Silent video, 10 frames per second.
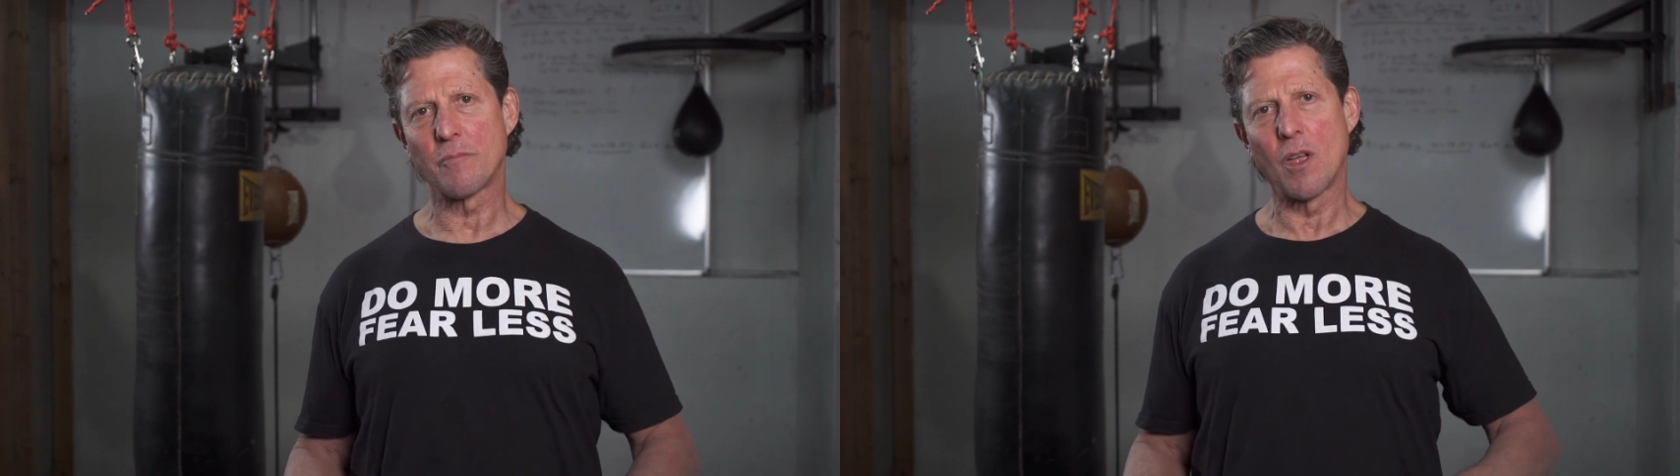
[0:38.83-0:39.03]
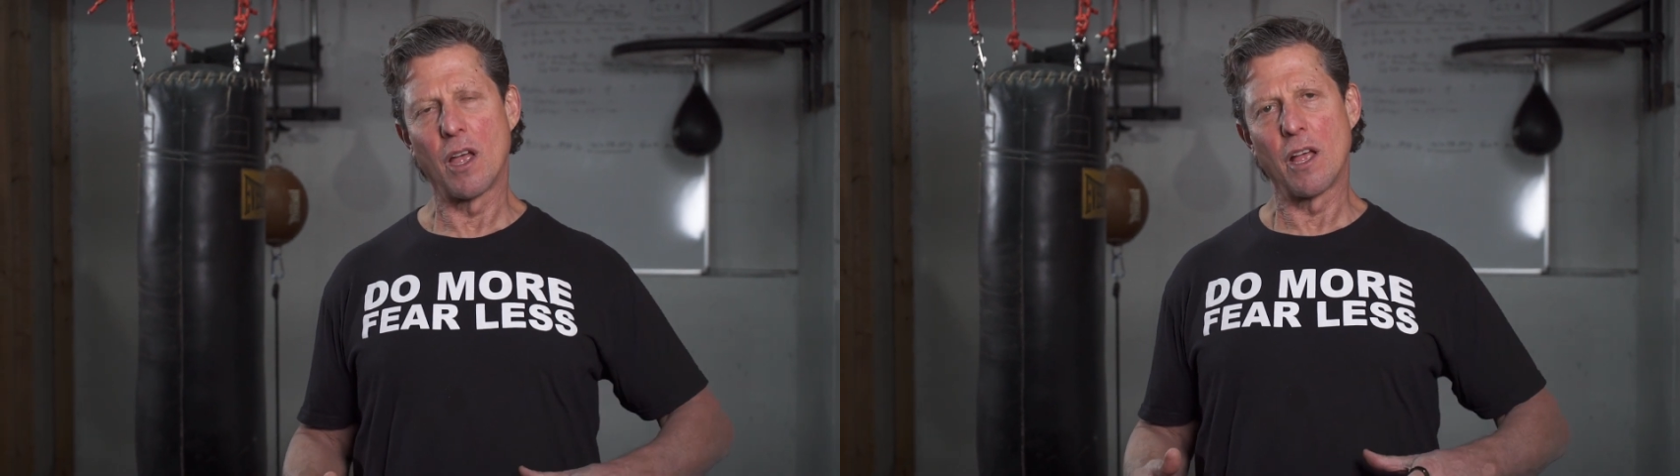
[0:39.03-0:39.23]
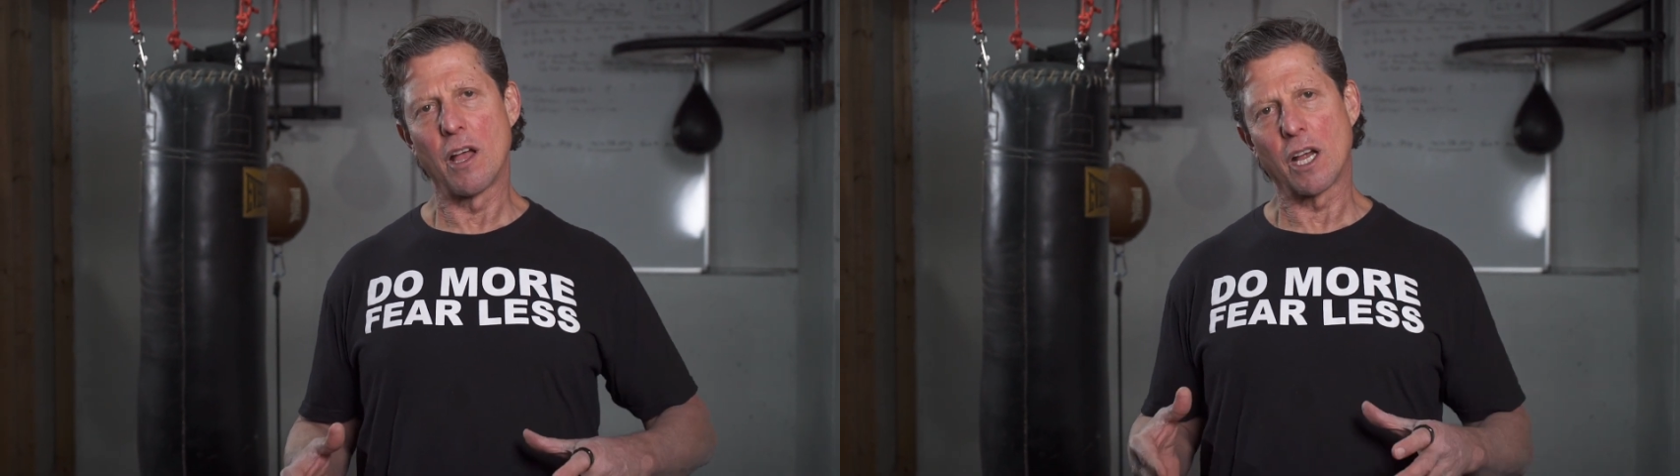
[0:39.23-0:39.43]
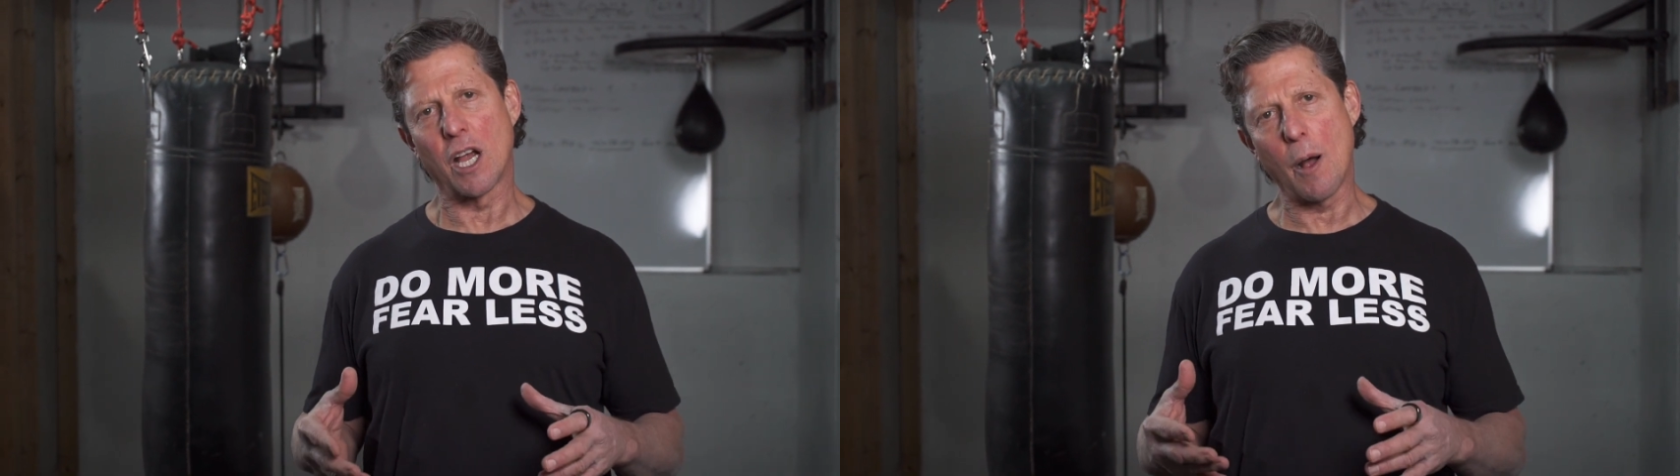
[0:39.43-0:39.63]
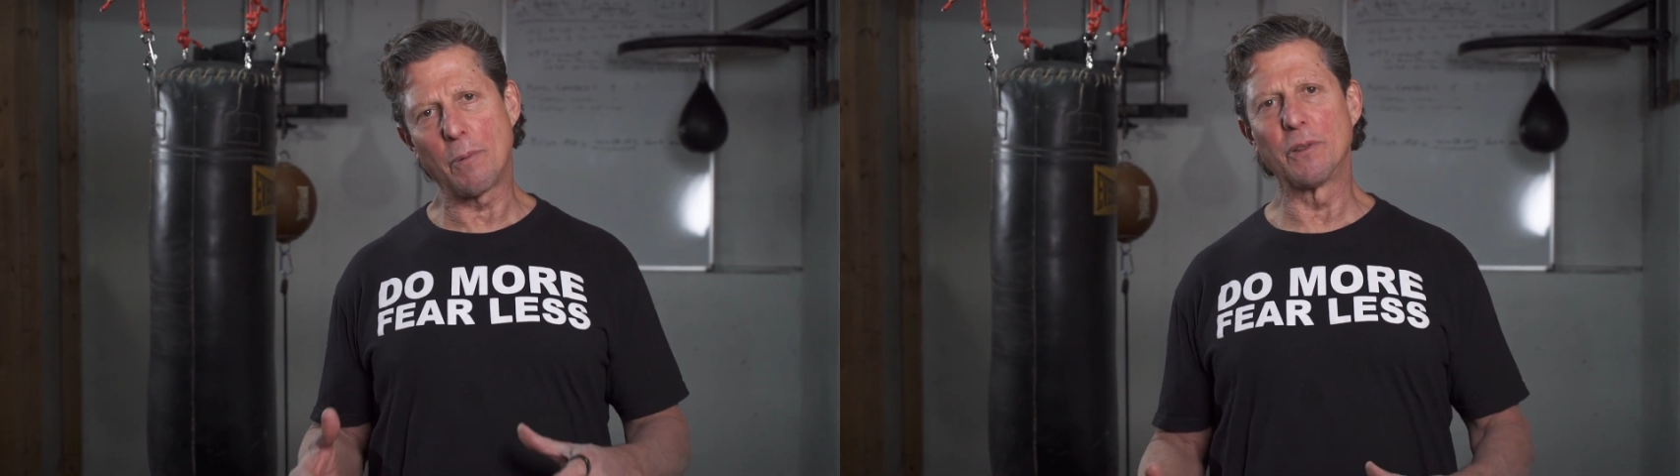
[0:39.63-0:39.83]
A
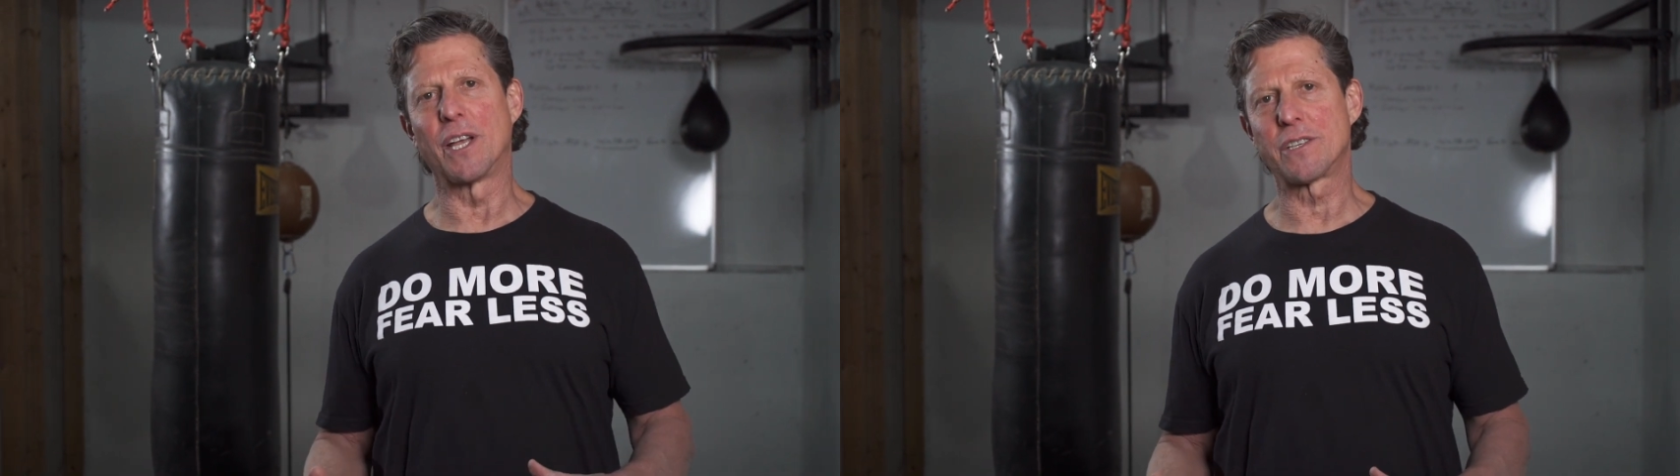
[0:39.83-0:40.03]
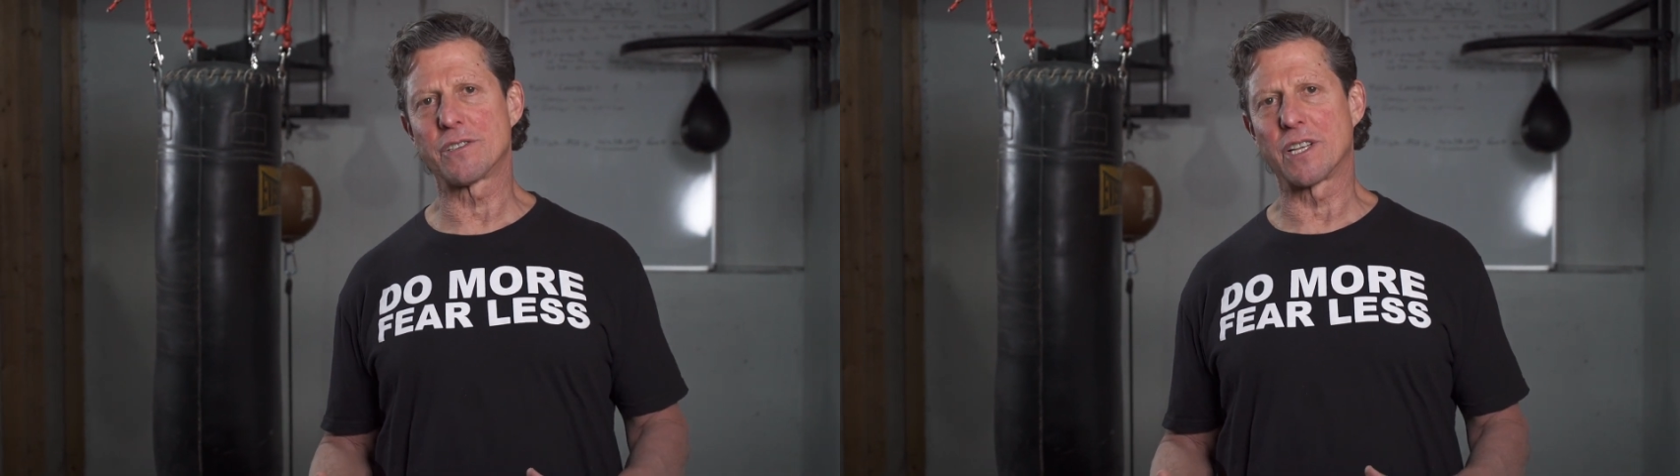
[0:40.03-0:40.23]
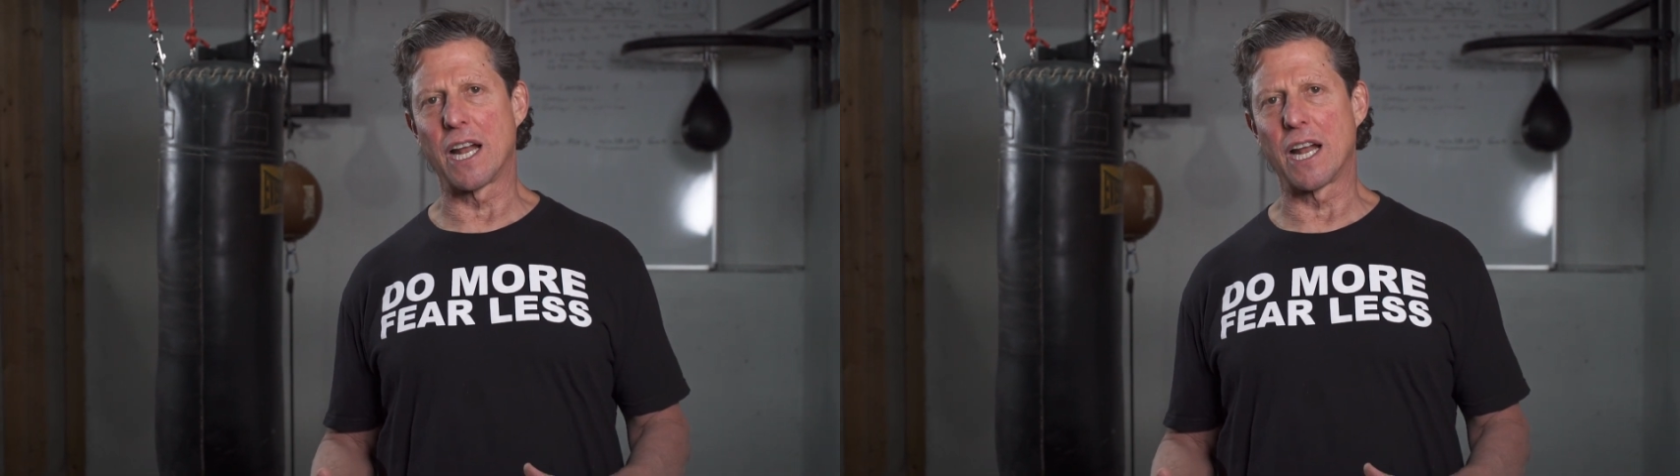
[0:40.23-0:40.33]
couple niches that